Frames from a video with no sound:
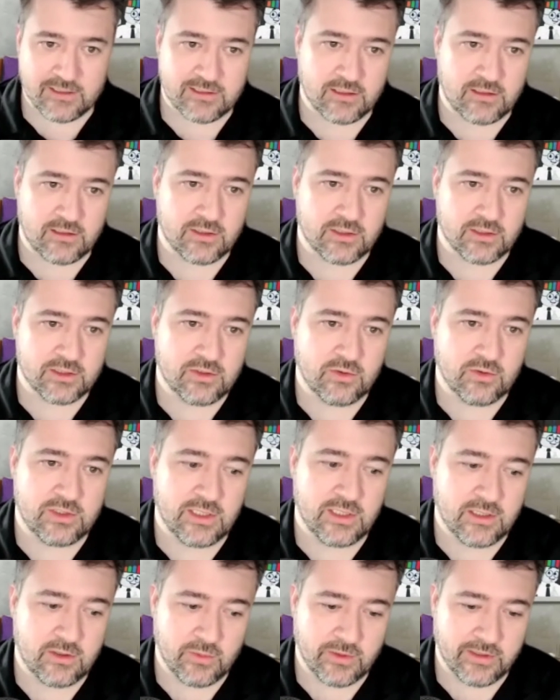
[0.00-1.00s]
that are
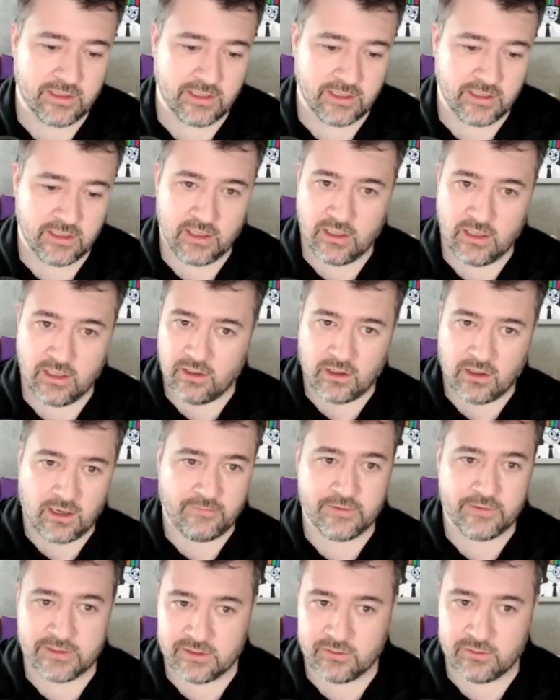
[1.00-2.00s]
associated with it,
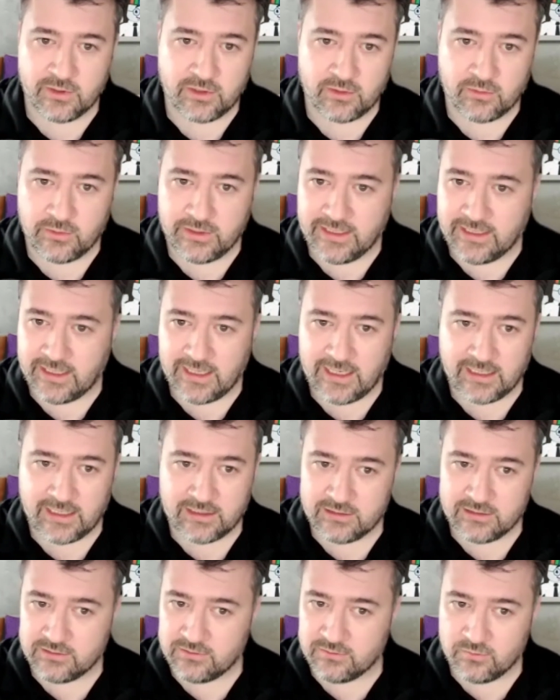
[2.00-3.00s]
obviously with a
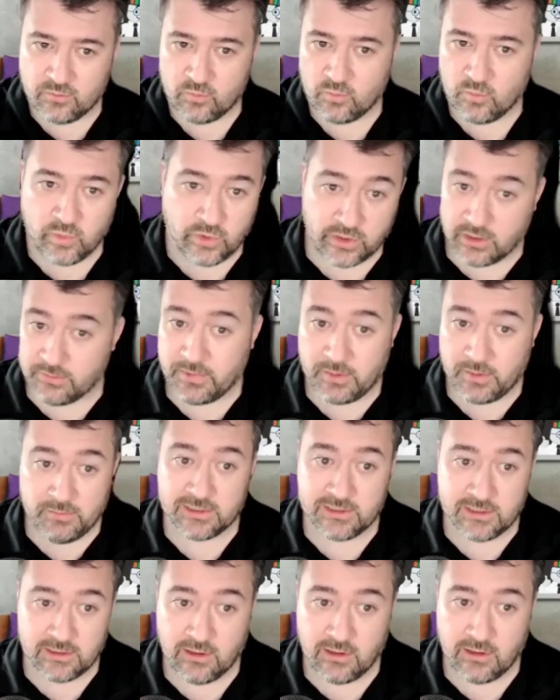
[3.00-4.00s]
reconnect, we're going to be
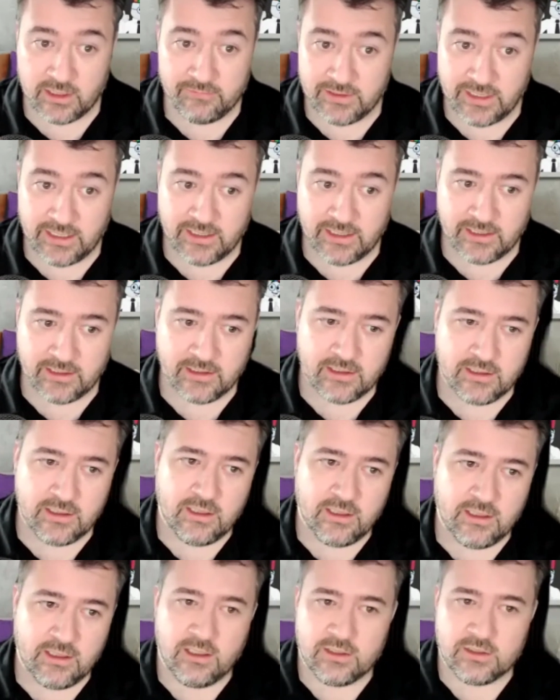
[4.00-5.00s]
missing a lot of data.
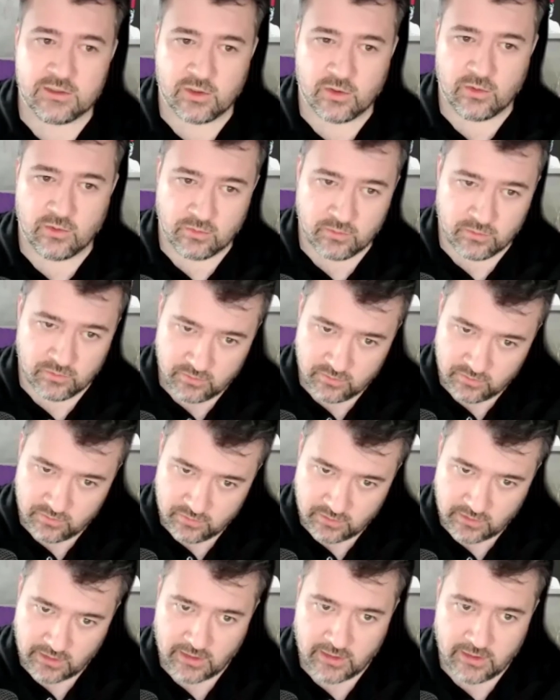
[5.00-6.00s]
So
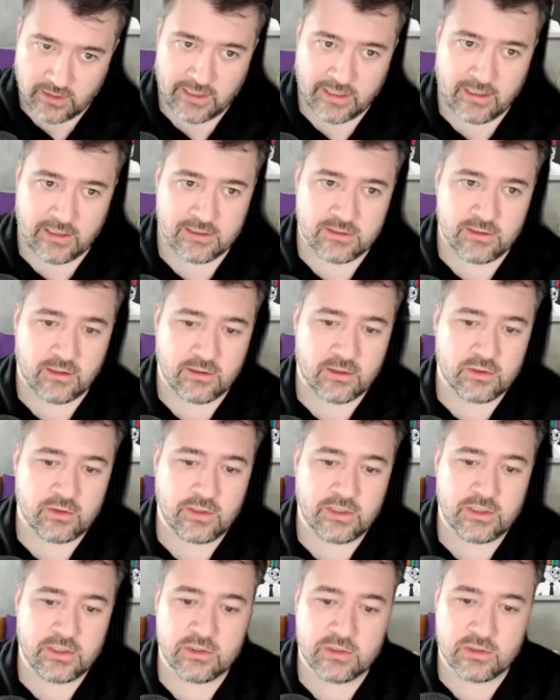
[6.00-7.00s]
analyze login
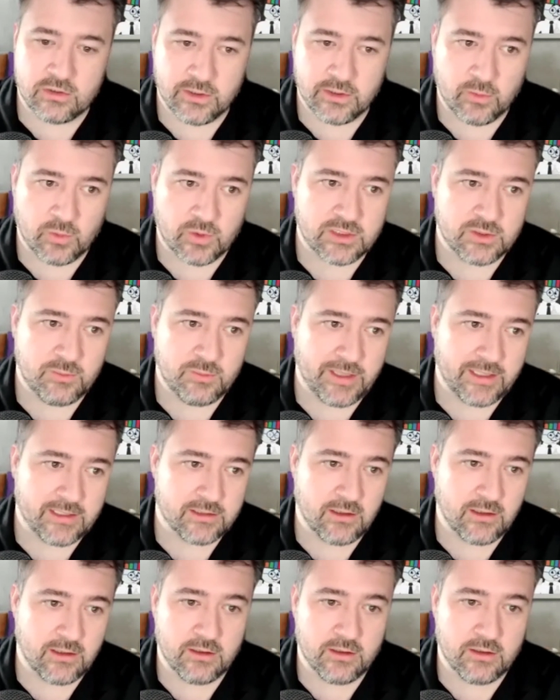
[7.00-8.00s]
duration certainly works
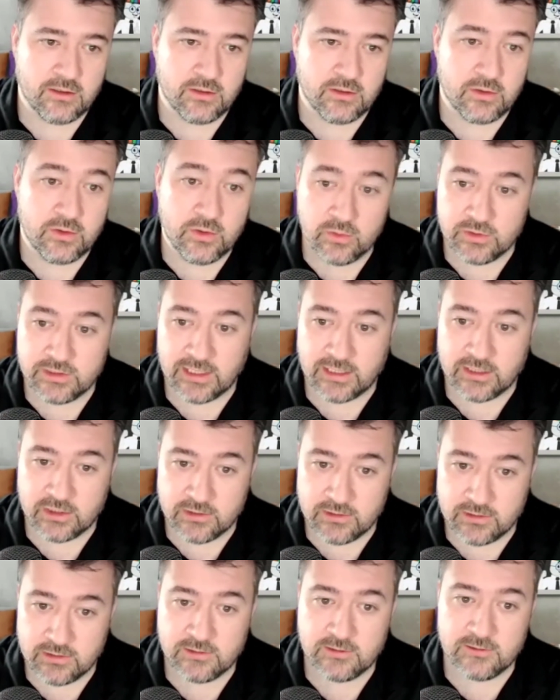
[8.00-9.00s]
best on new
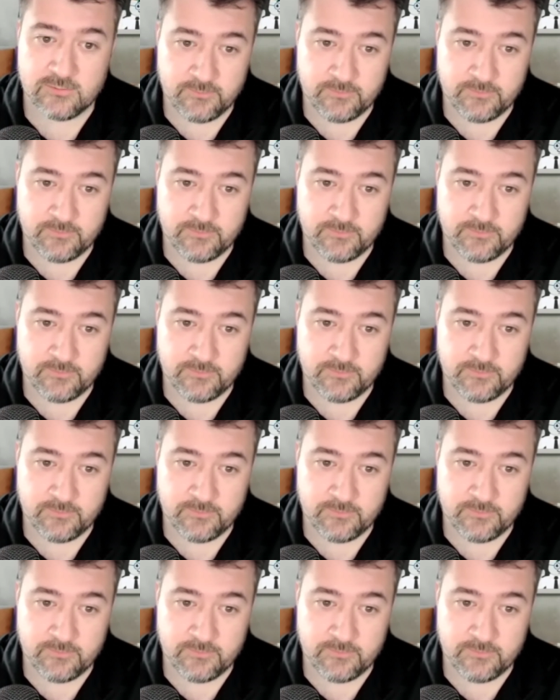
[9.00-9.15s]
sessions.